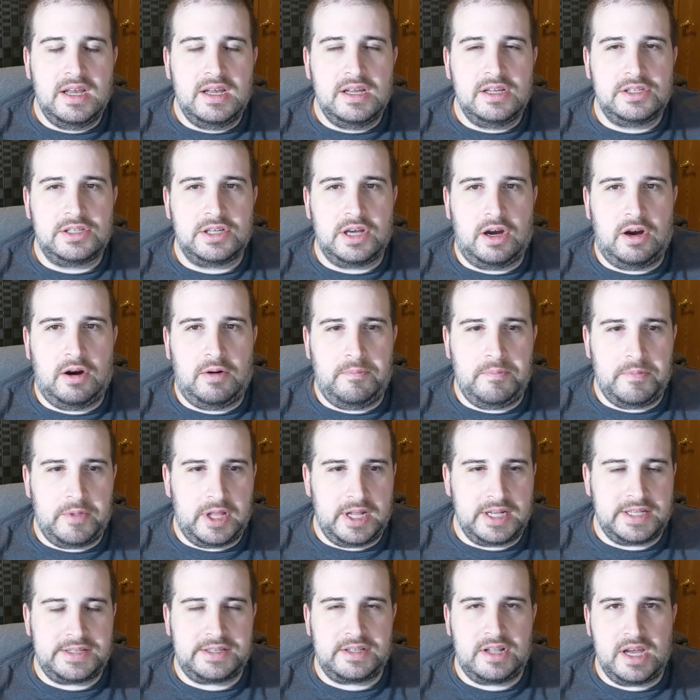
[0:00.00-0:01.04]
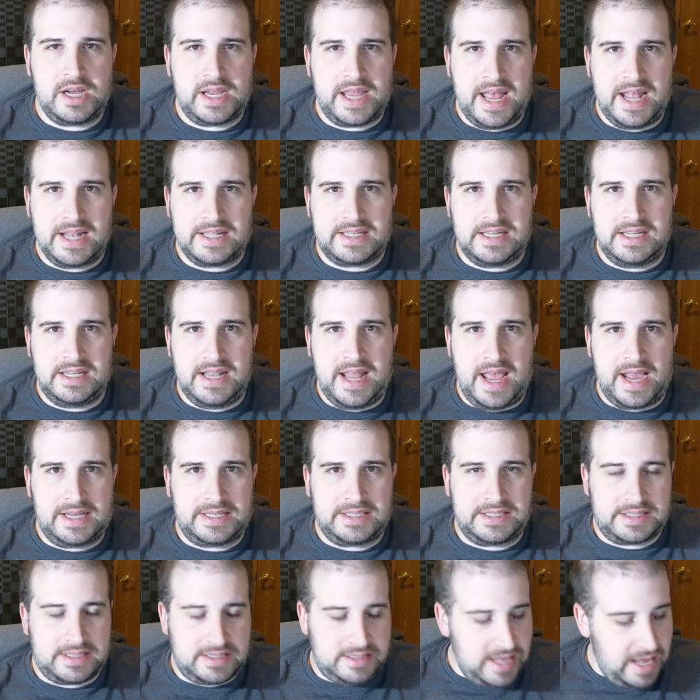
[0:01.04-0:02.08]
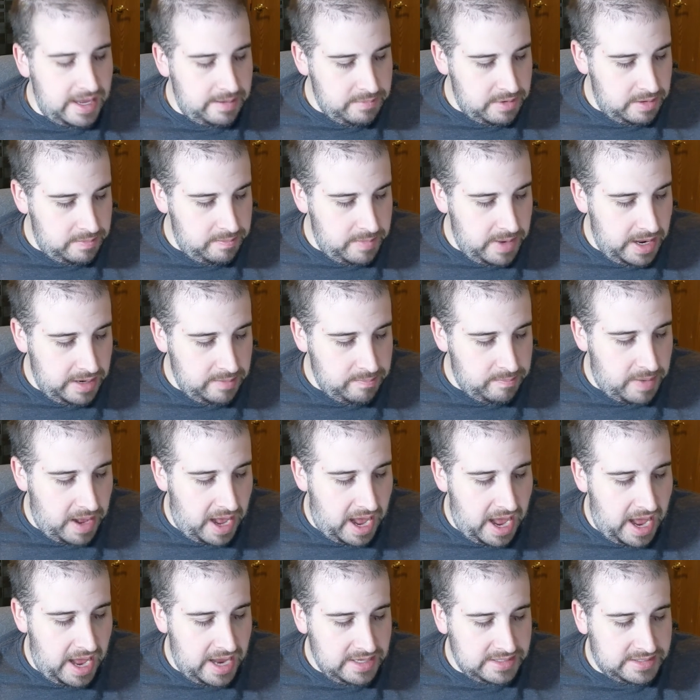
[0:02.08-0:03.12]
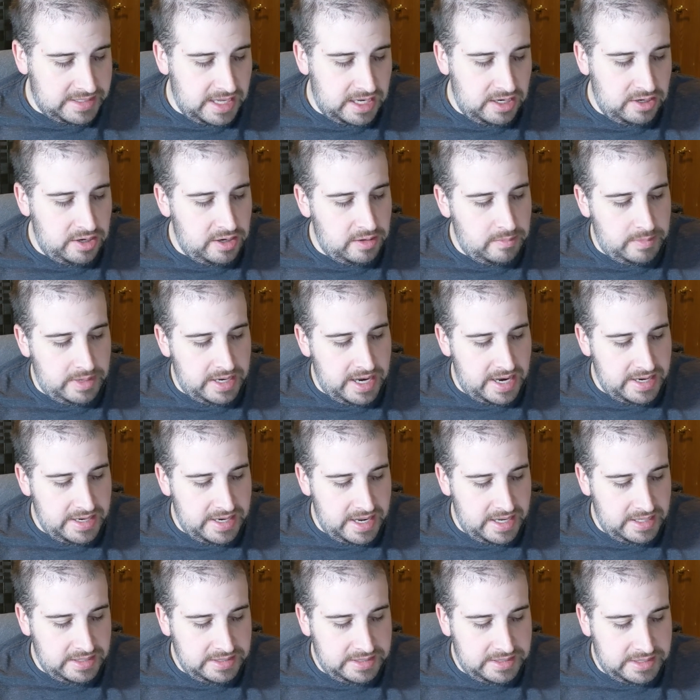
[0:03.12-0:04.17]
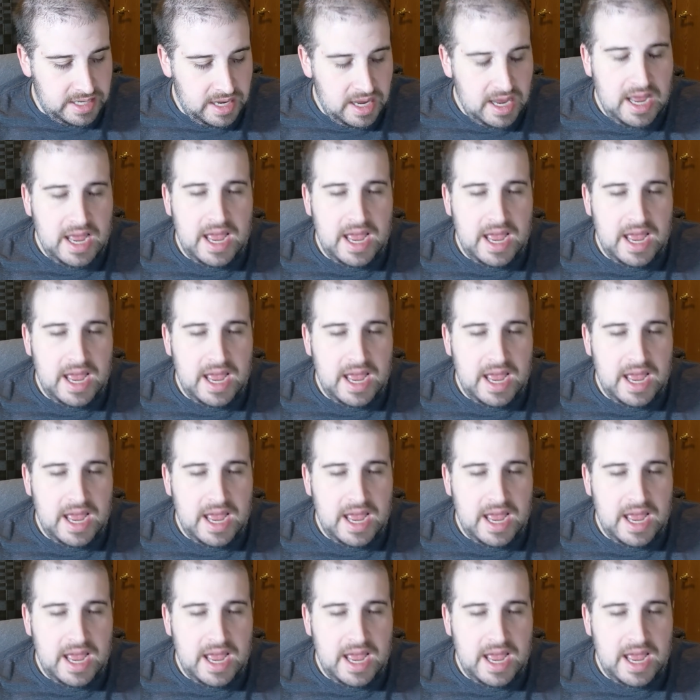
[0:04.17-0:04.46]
So let's look at the next statement made by Senator Menendez,